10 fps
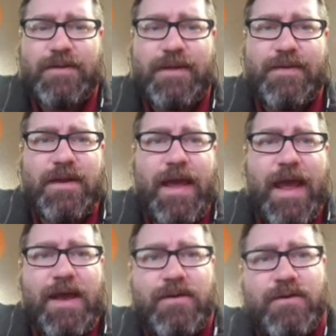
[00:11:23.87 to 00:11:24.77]
I think
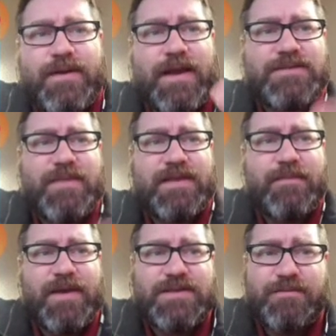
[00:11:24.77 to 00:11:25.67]
aggro decks make the
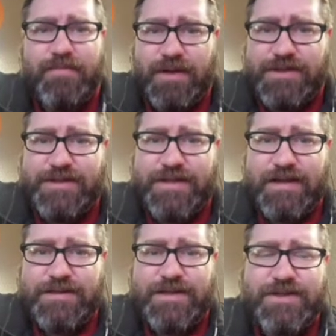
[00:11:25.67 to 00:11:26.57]
best budget
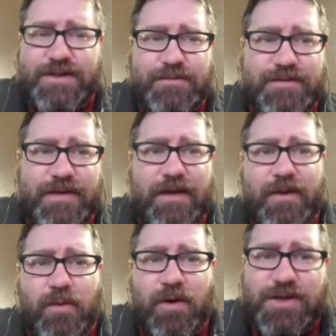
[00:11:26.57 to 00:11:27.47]
decks in terms of how they
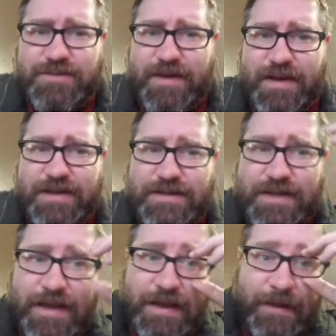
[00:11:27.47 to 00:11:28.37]
work, just because
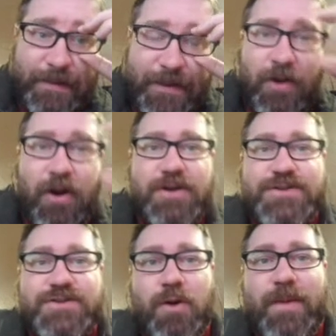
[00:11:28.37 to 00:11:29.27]
there are
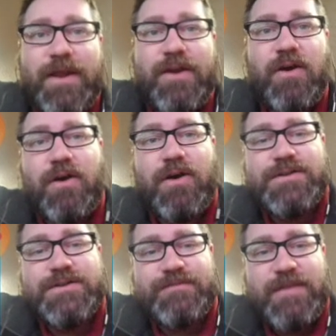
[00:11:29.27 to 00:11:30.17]
so many
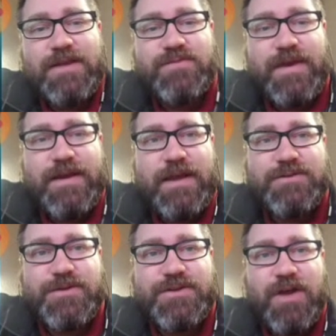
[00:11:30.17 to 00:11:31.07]
cards, as
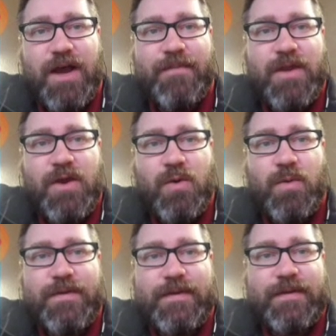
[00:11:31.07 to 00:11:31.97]
we saw
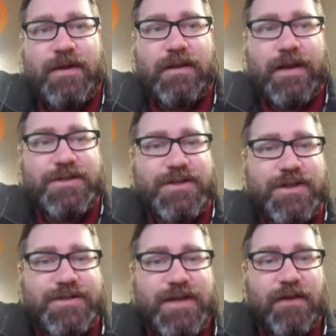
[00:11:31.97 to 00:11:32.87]
within the collection
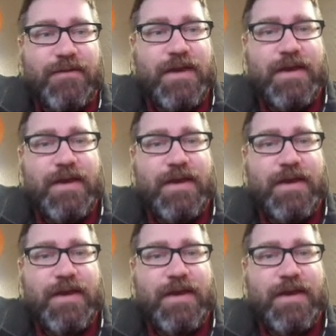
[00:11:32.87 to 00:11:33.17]
itself.